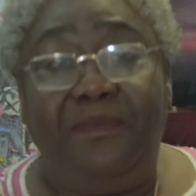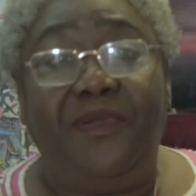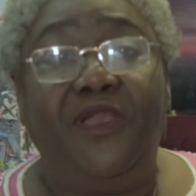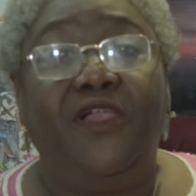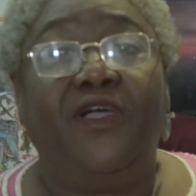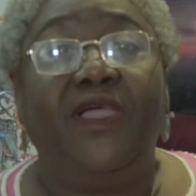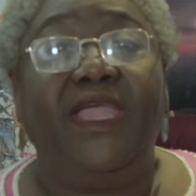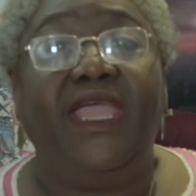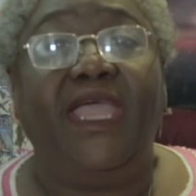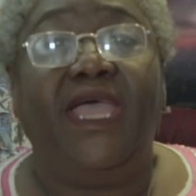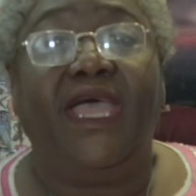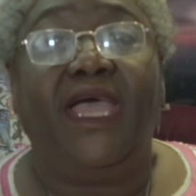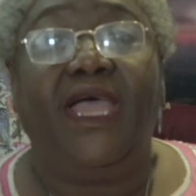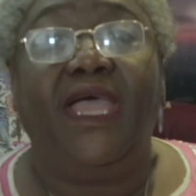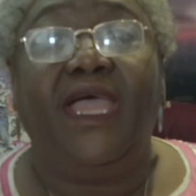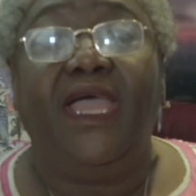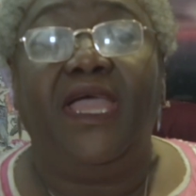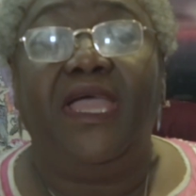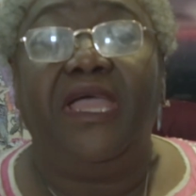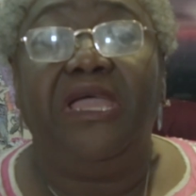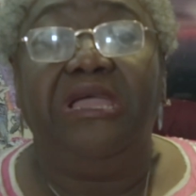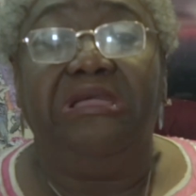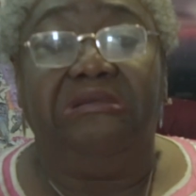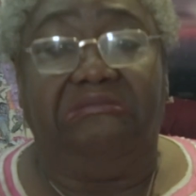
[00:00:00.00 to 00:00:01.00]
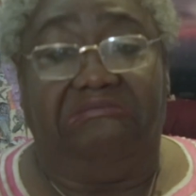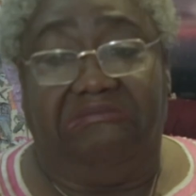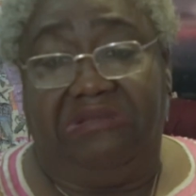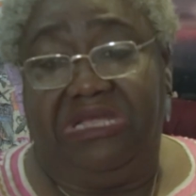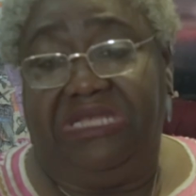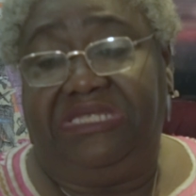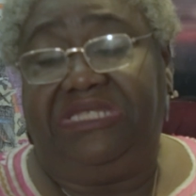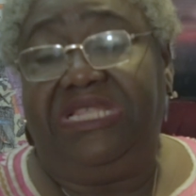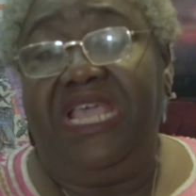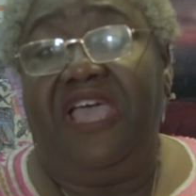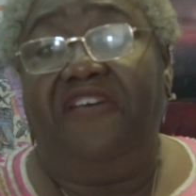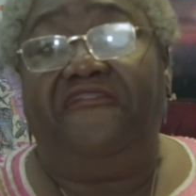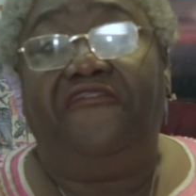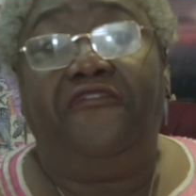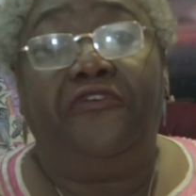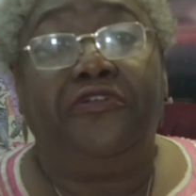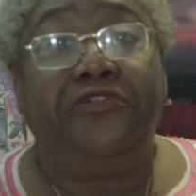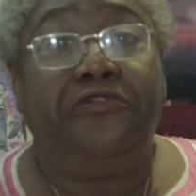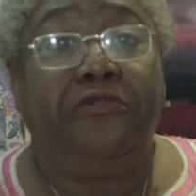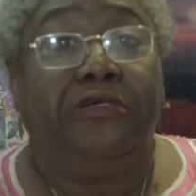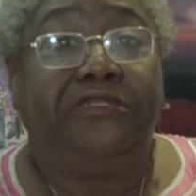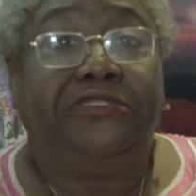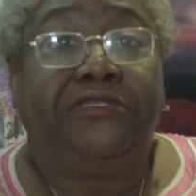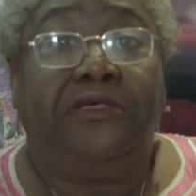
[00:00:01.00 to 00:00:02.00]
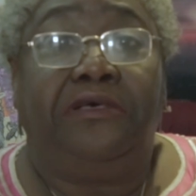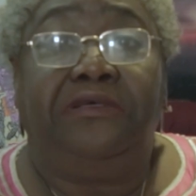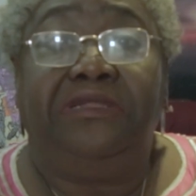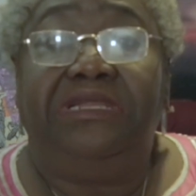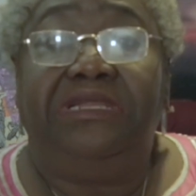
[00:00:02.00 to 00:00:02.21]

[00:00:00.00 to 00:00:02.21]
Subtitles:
employer is therefore not